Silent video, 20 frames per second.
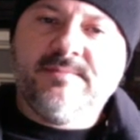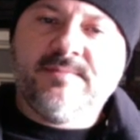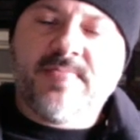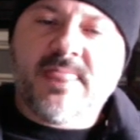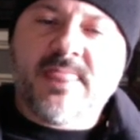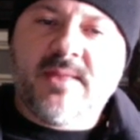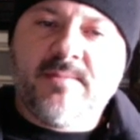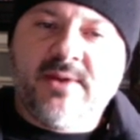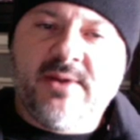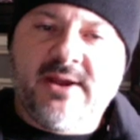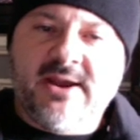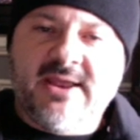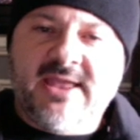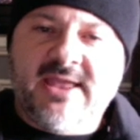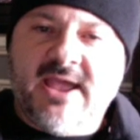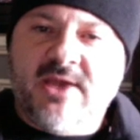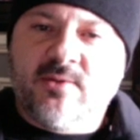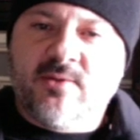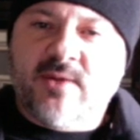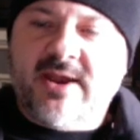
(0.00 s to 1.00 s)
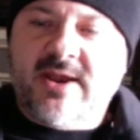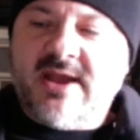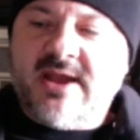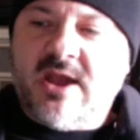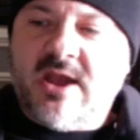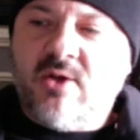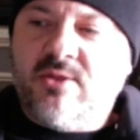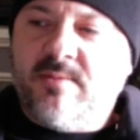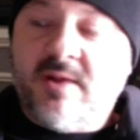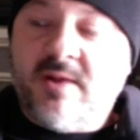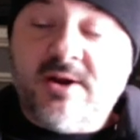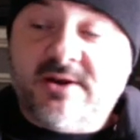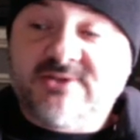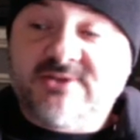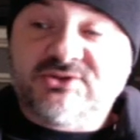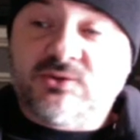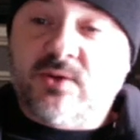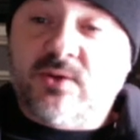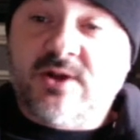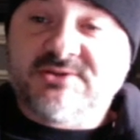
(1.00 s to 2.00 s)
But again, right now, the markets
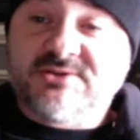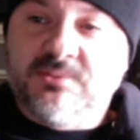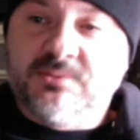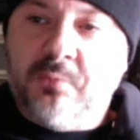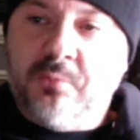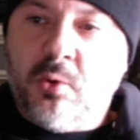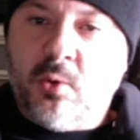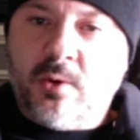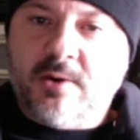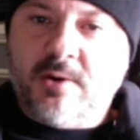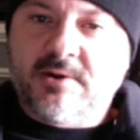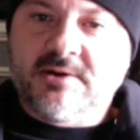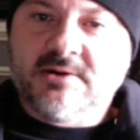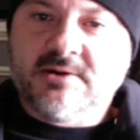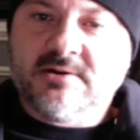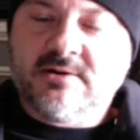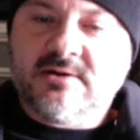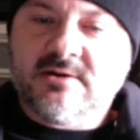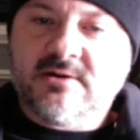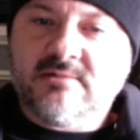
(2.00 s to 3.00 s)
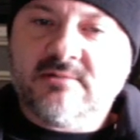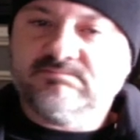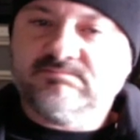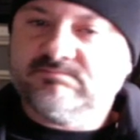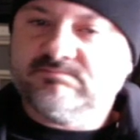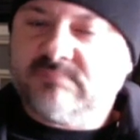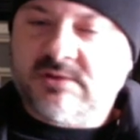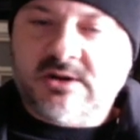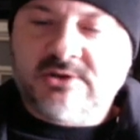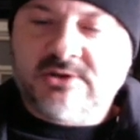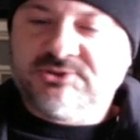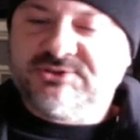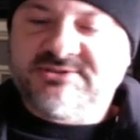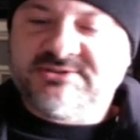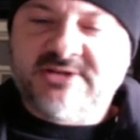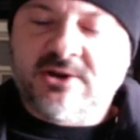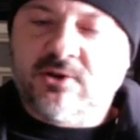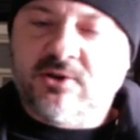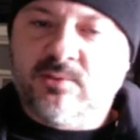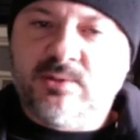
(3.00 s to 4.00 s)
across the board are just
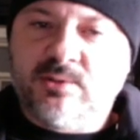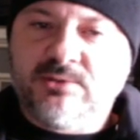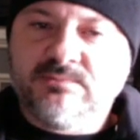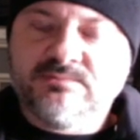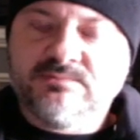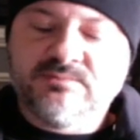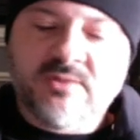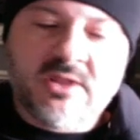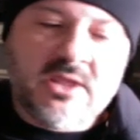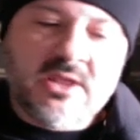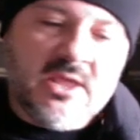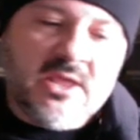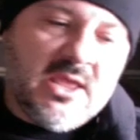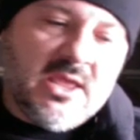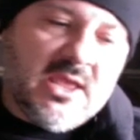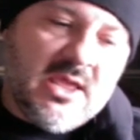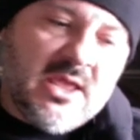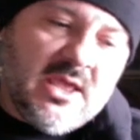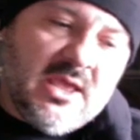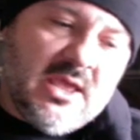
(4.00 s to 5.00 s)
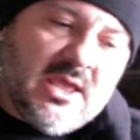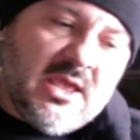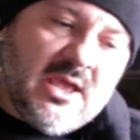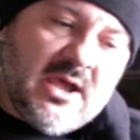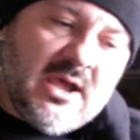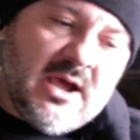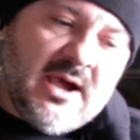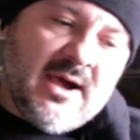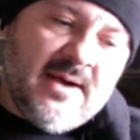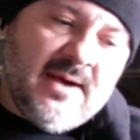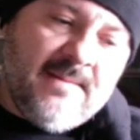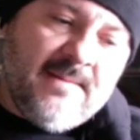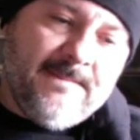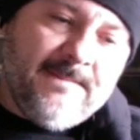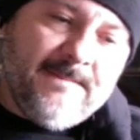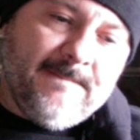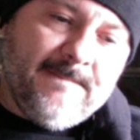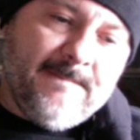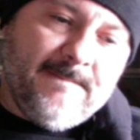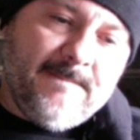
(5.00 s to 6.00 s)
terrible.
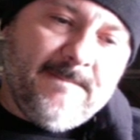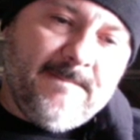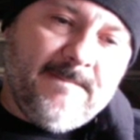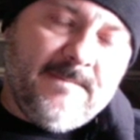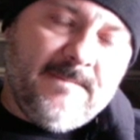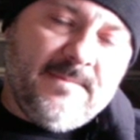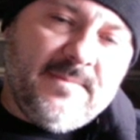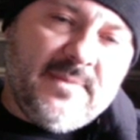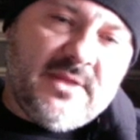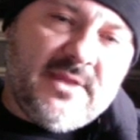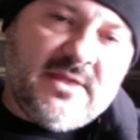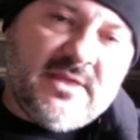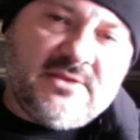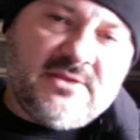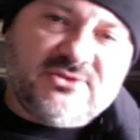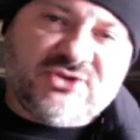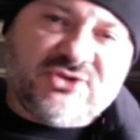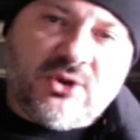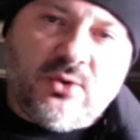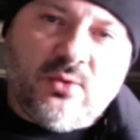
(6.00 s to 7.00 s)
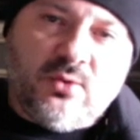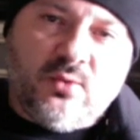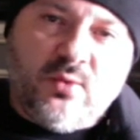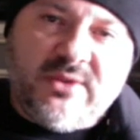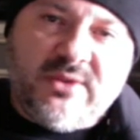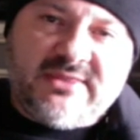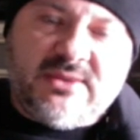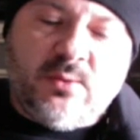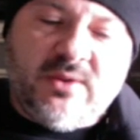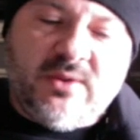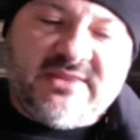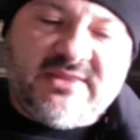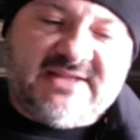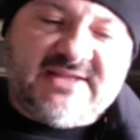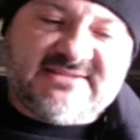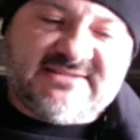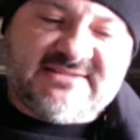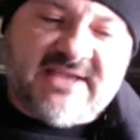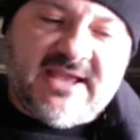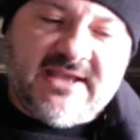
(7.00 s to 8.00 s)
So with
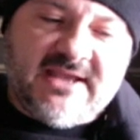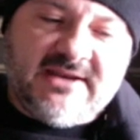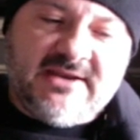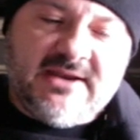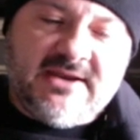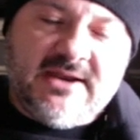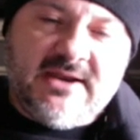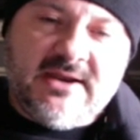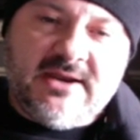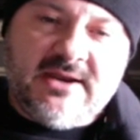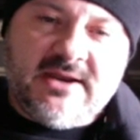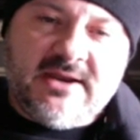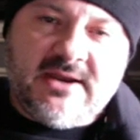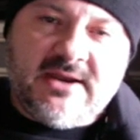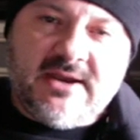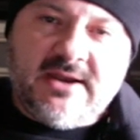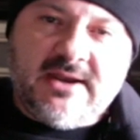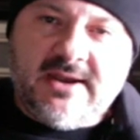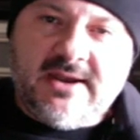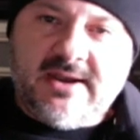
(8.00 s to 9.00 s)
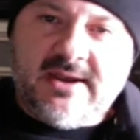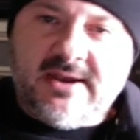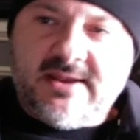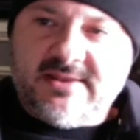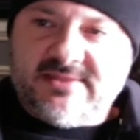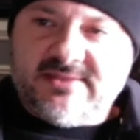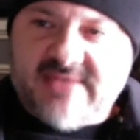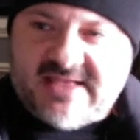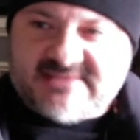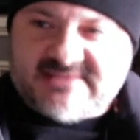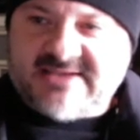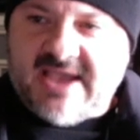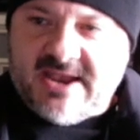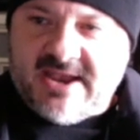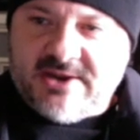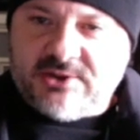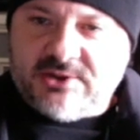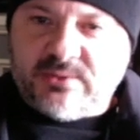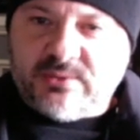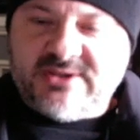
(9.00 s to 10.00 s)
that said, that's
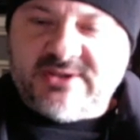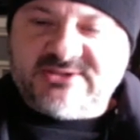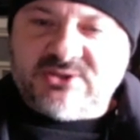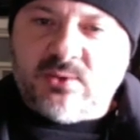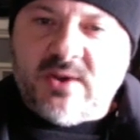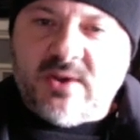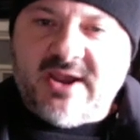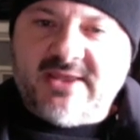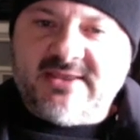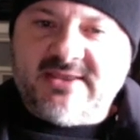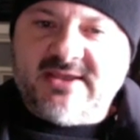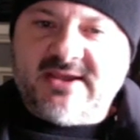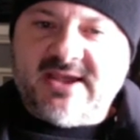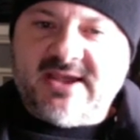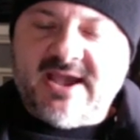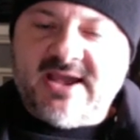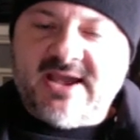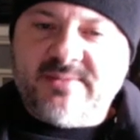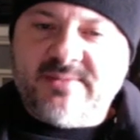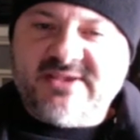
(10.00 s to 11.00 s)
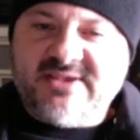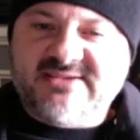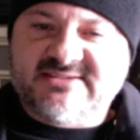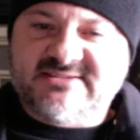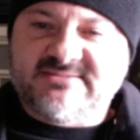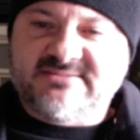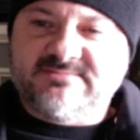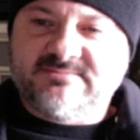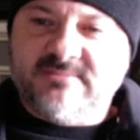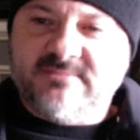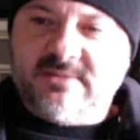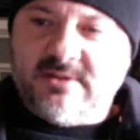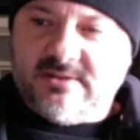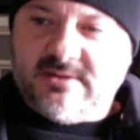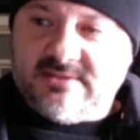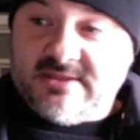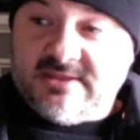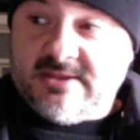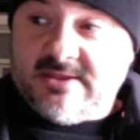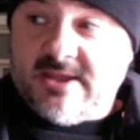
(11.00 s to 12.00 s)
kind of the reason why
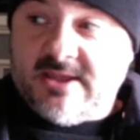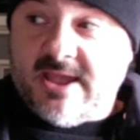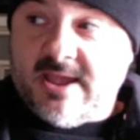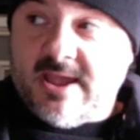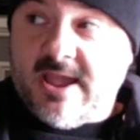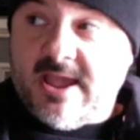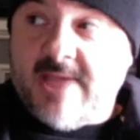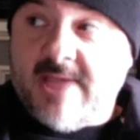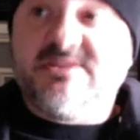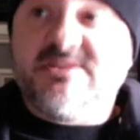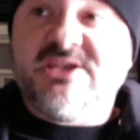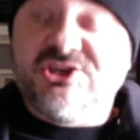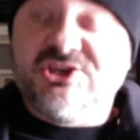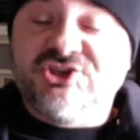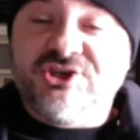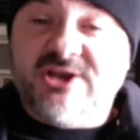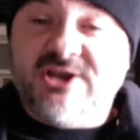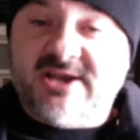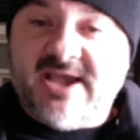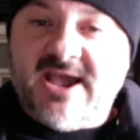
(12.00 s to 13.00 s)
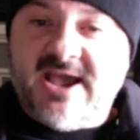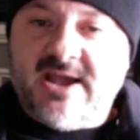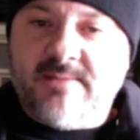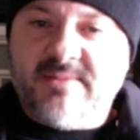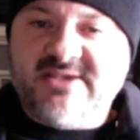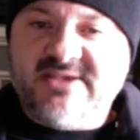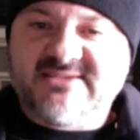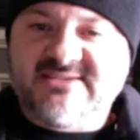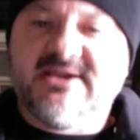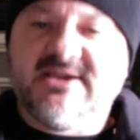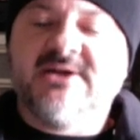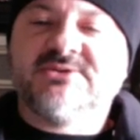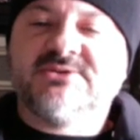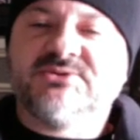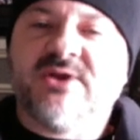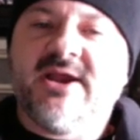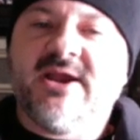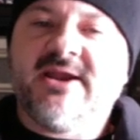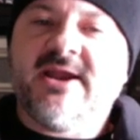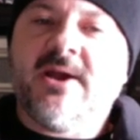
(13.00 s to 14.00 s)
the MTG economy sucks
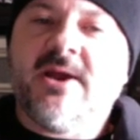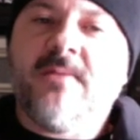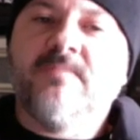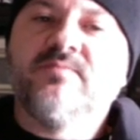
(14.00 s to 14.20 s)
right now.